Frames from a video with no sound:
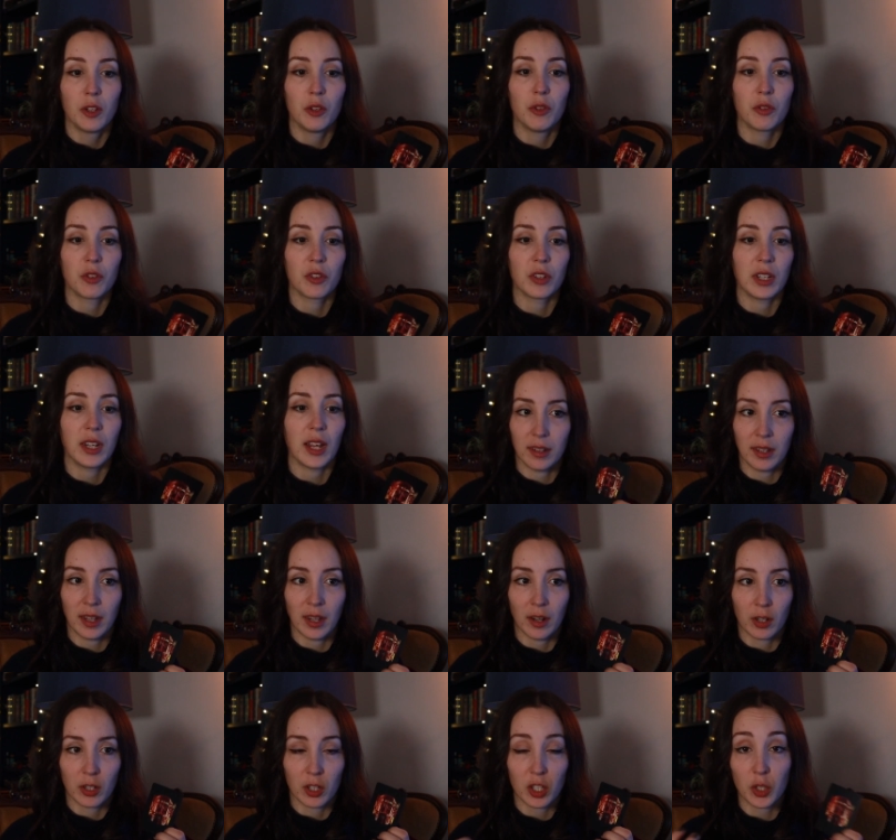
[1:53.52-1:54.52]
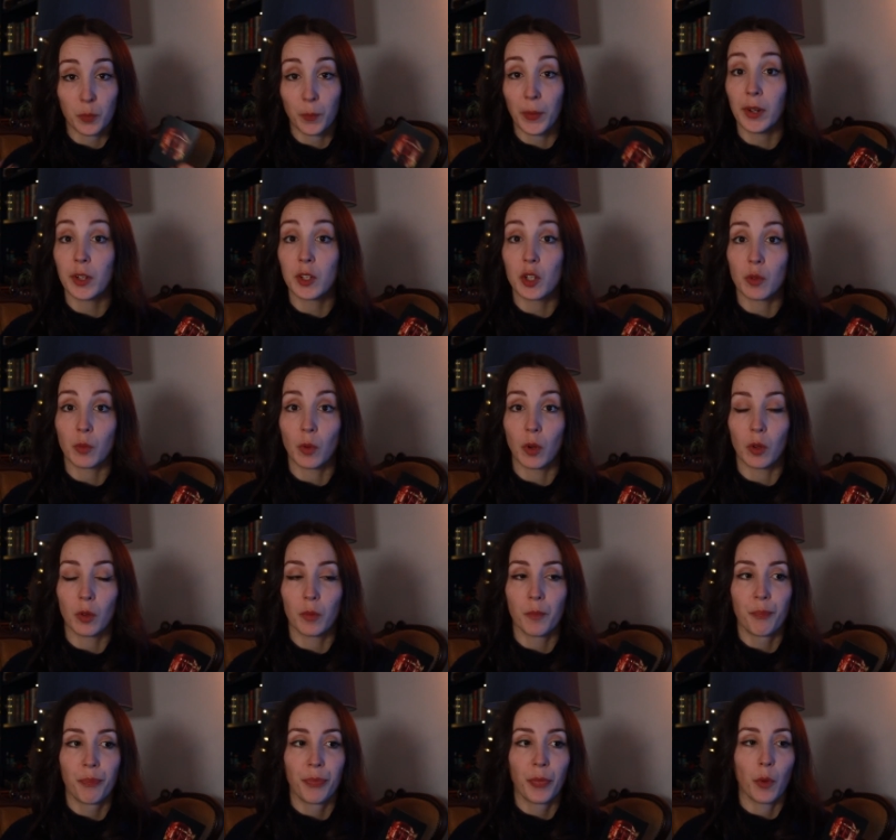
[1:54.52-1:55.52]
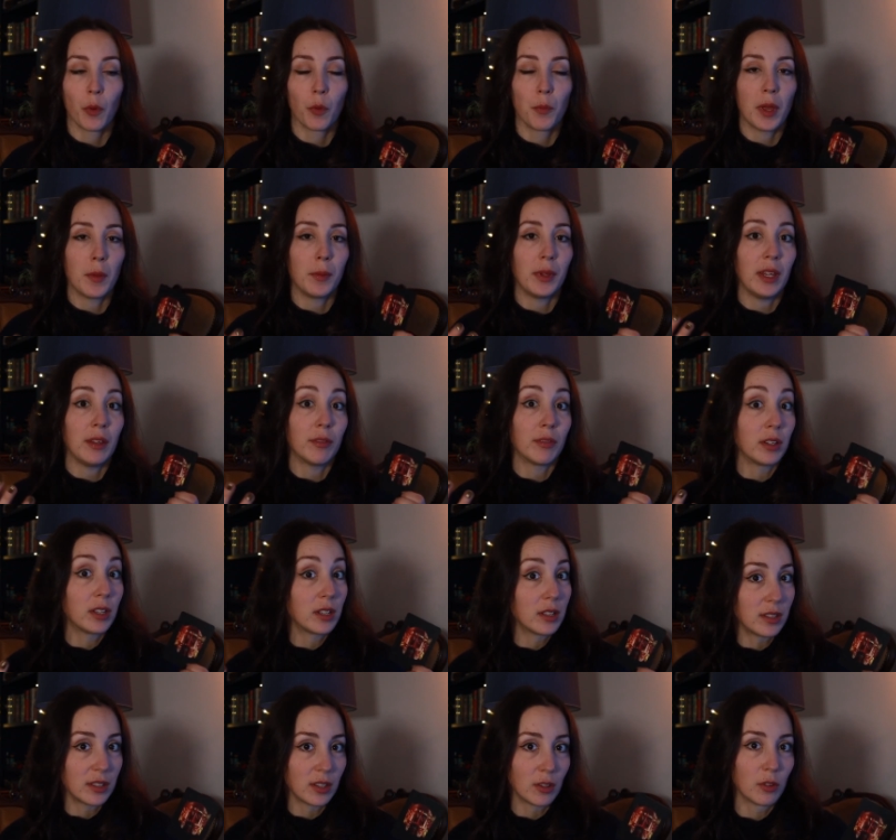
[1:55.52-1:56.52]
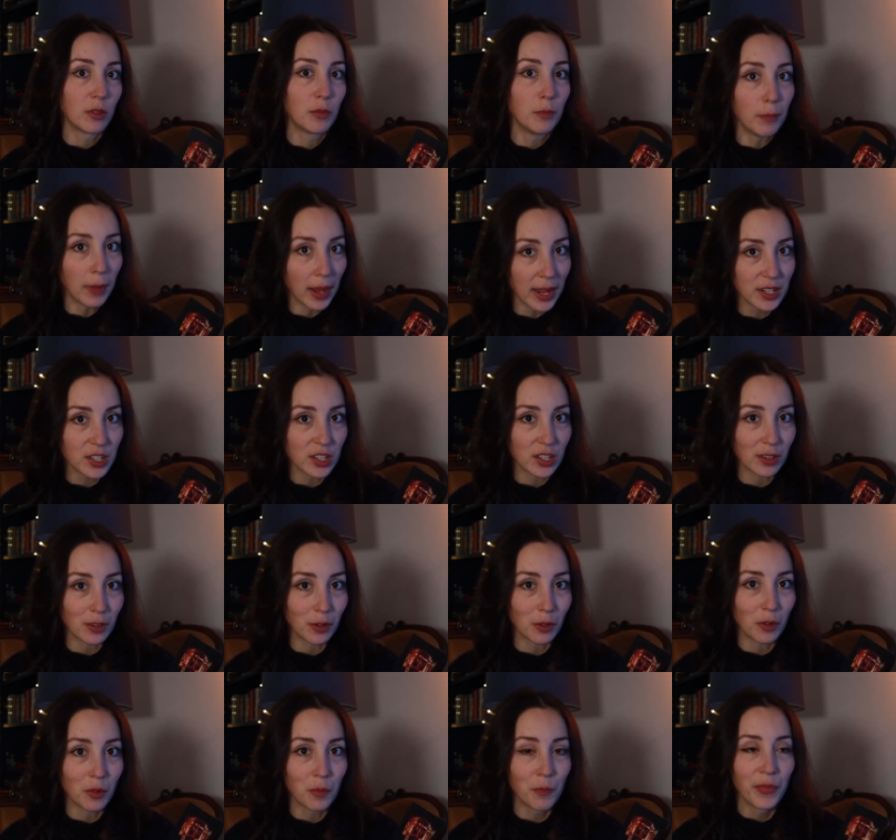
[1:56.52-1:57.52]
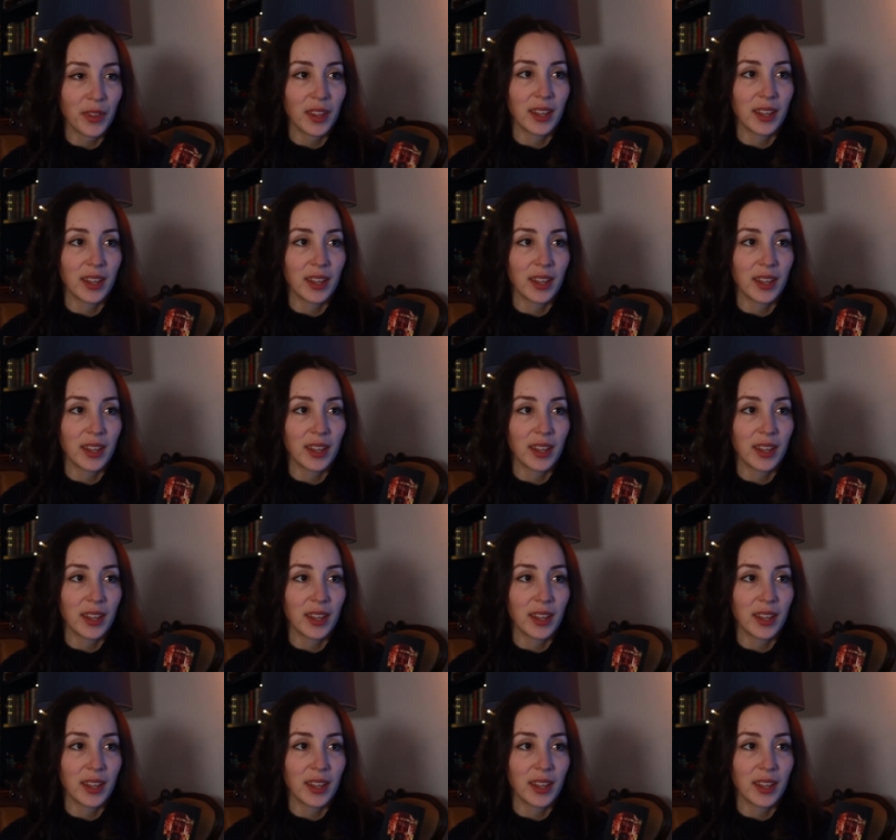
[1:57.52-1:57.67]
usually they are spiritual or maybe even considered magical